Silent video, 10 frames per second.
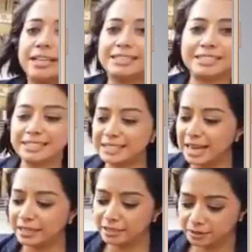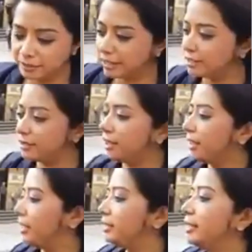It's a standard vehicle.
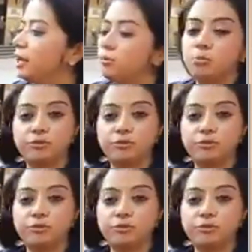Now,